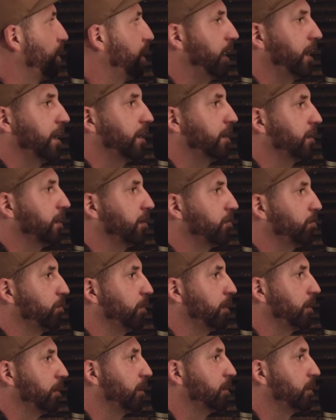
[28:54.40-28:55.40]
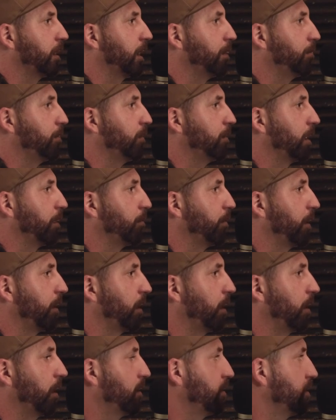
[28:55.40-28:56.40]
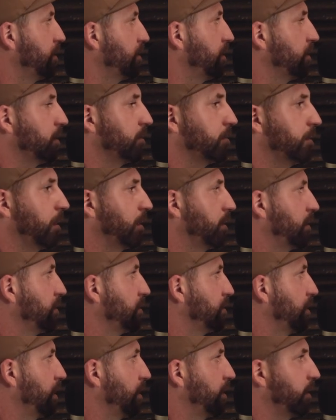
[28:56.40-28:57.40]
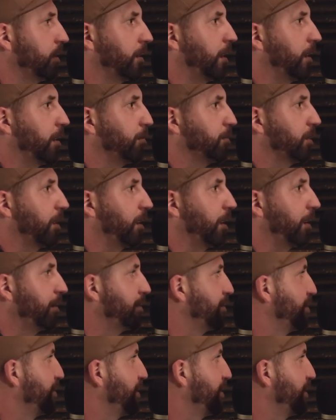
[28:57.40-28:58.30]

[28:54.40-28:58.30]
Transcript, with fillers: what he hid in this in this animal. And I'm like, oh, dude, there's not there's nothing in there. I'm sorry,